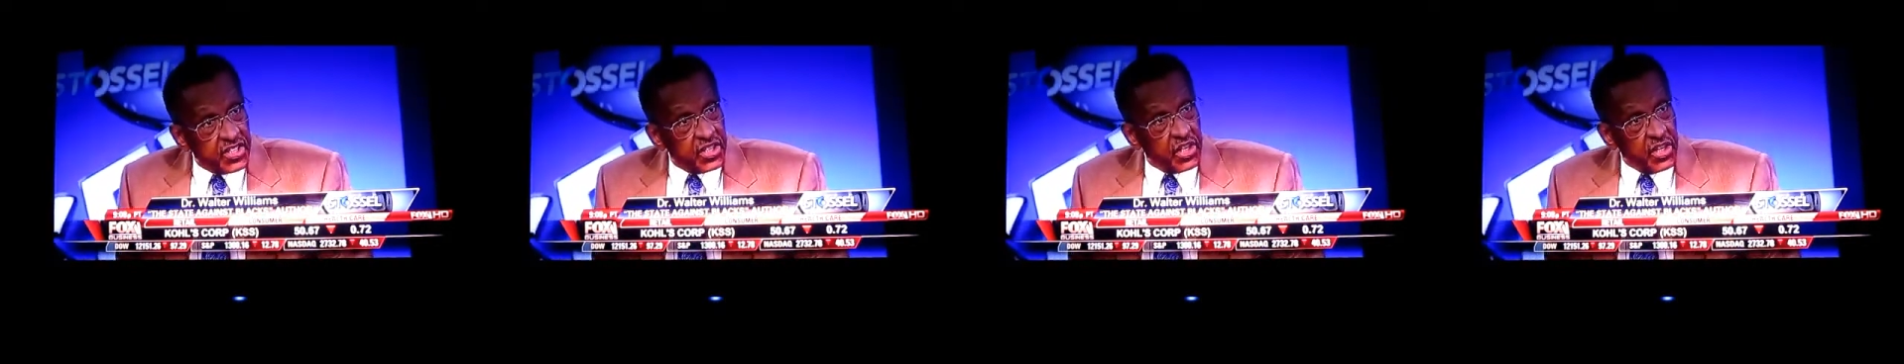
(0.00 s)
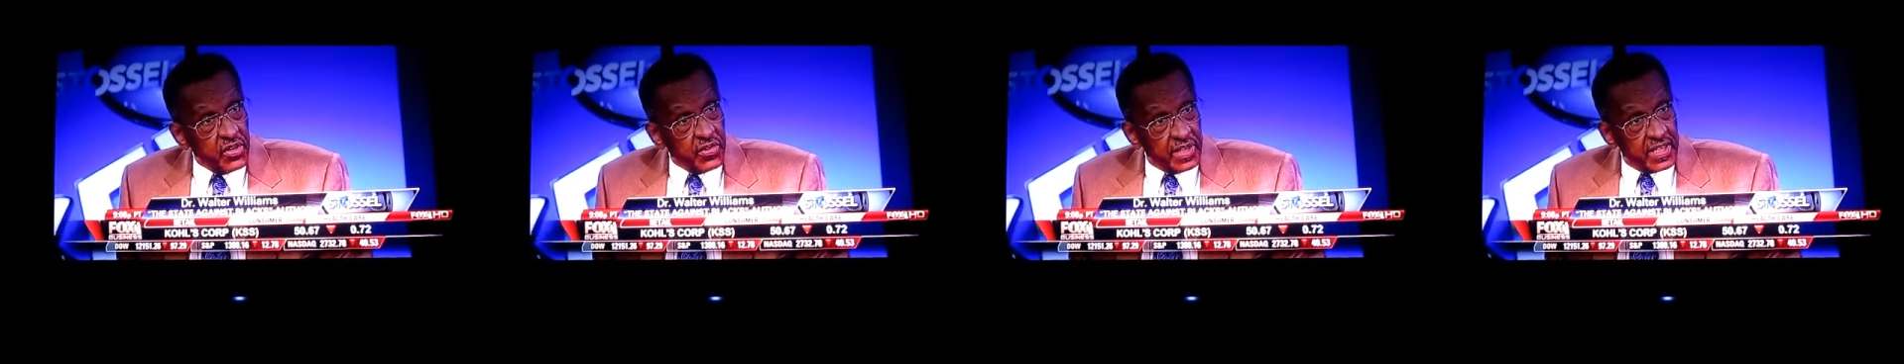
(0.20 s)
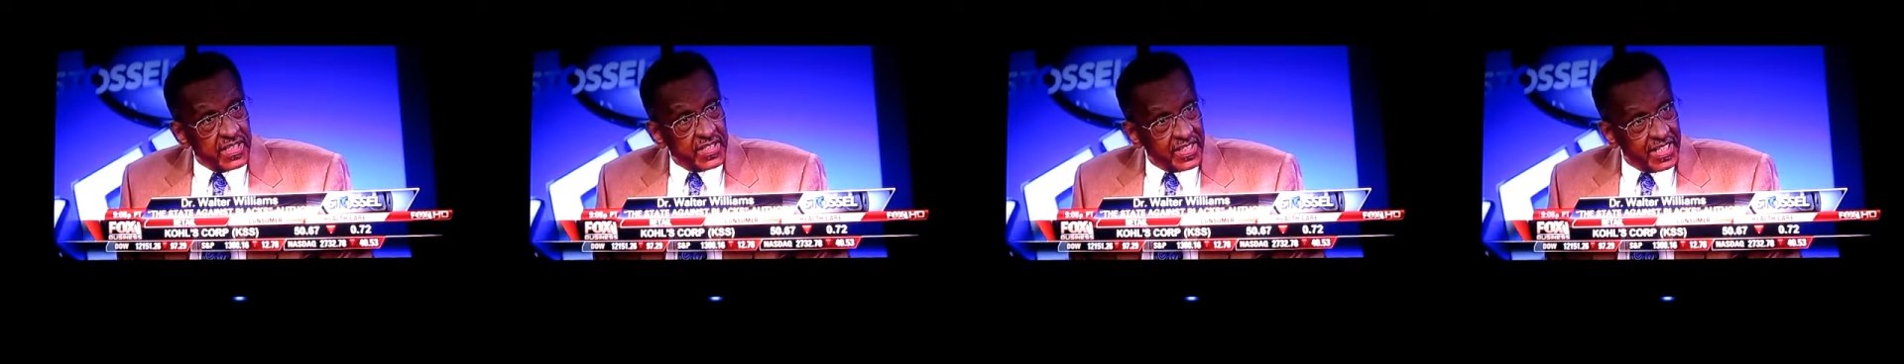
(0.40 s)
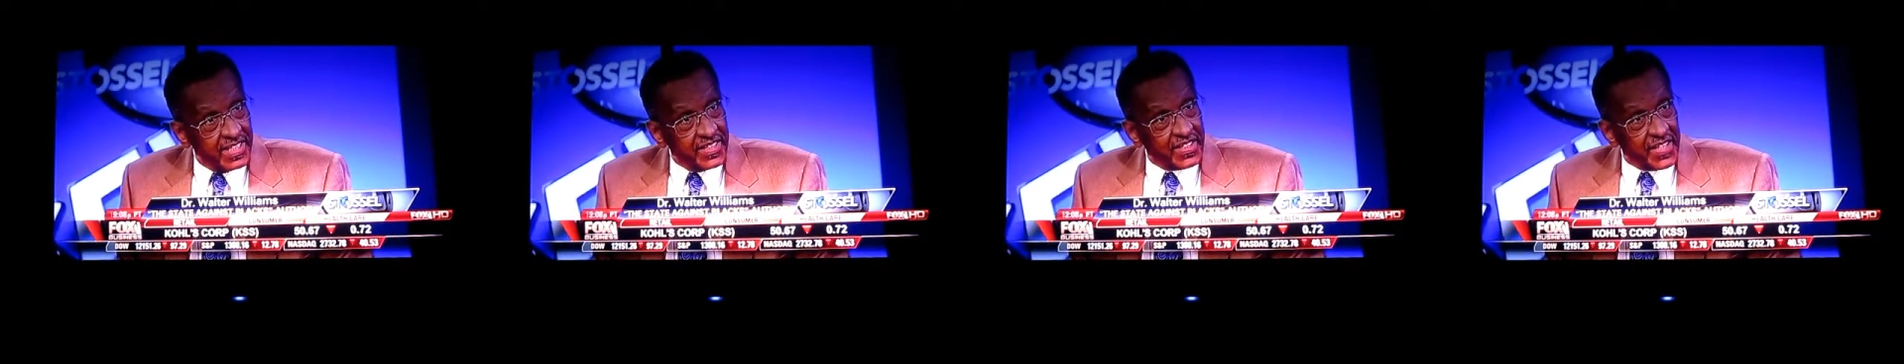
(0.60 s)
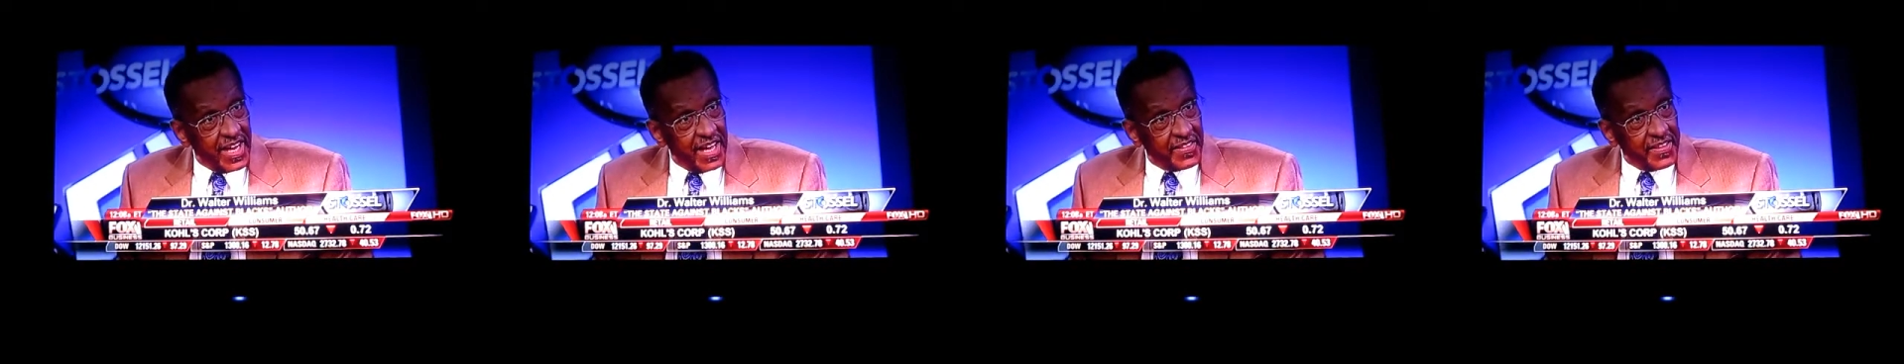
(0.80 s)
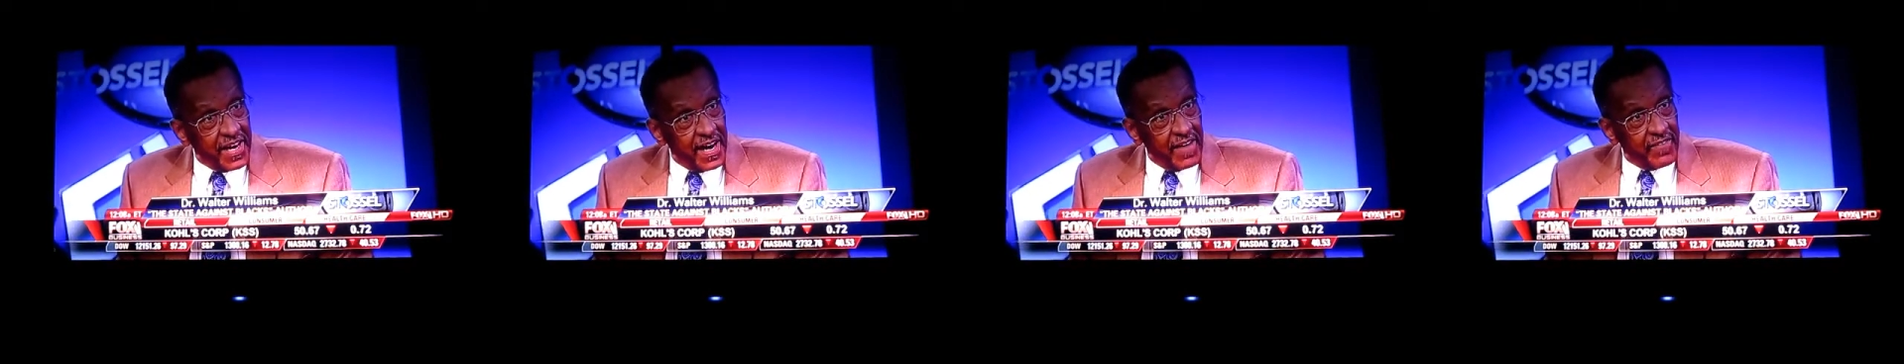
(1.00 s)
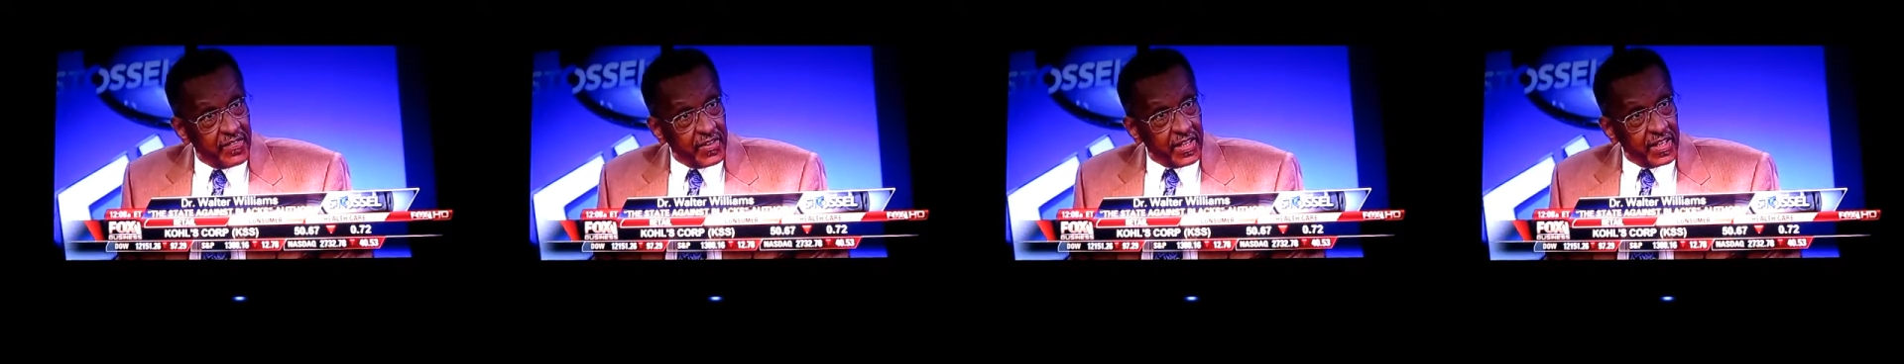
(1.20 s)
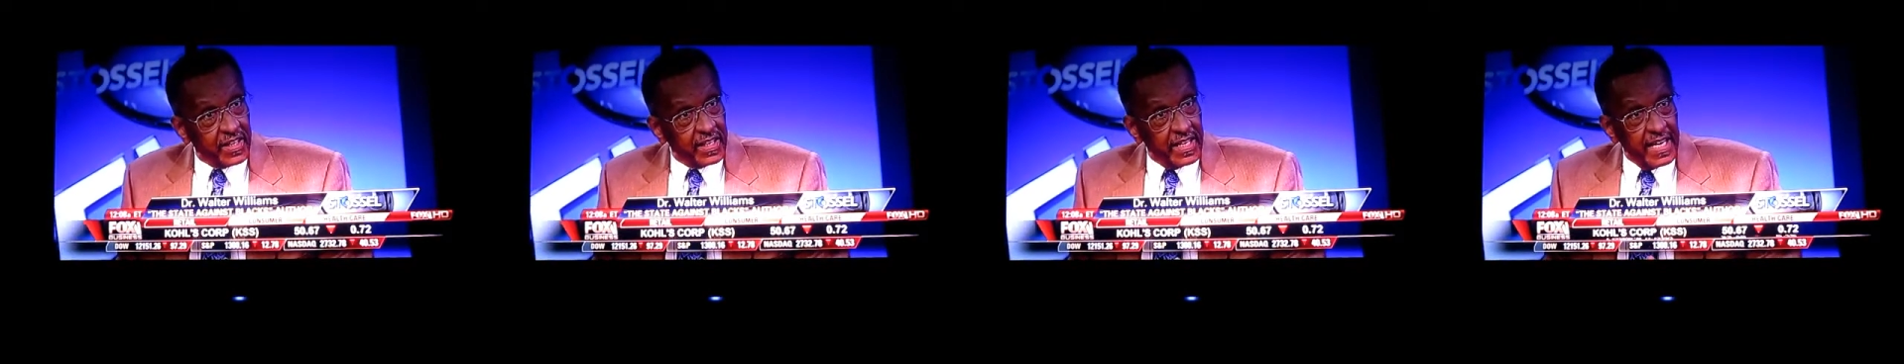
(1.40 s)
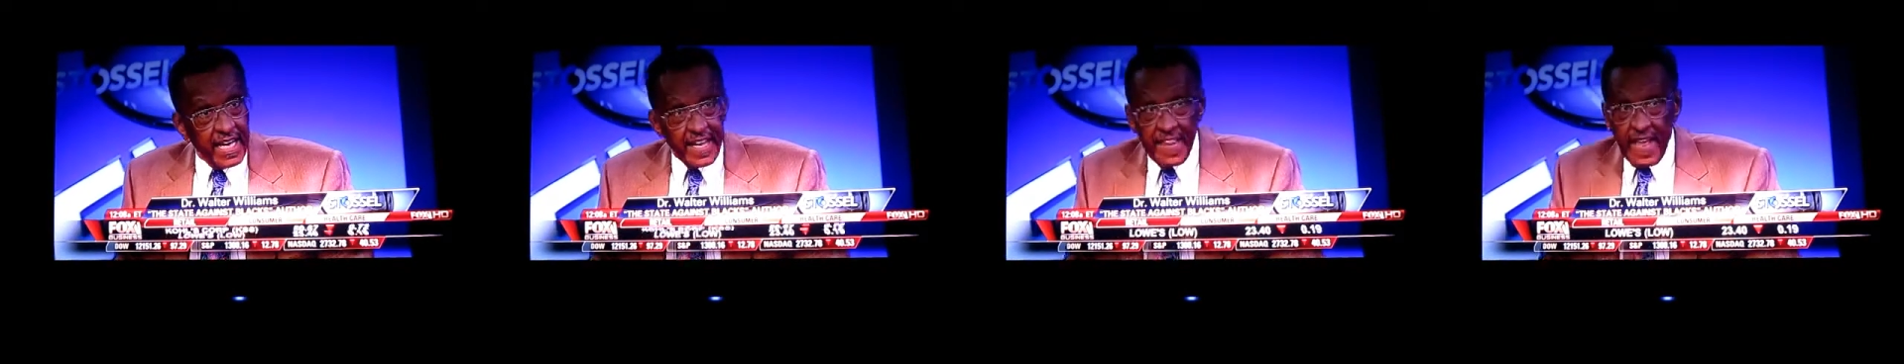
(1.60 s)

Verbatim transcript: unions in South Africa